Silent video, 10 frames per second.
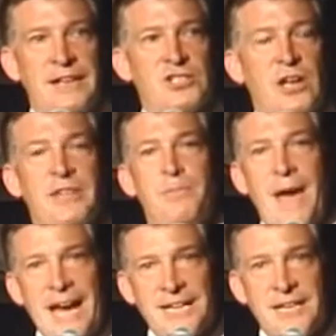It's on the
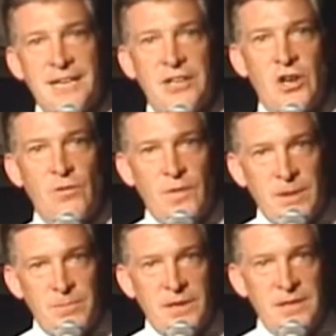ballot in
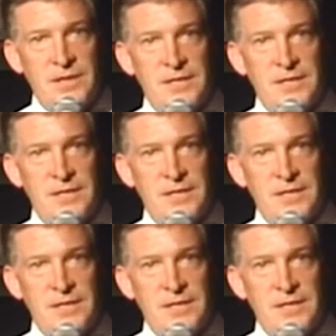November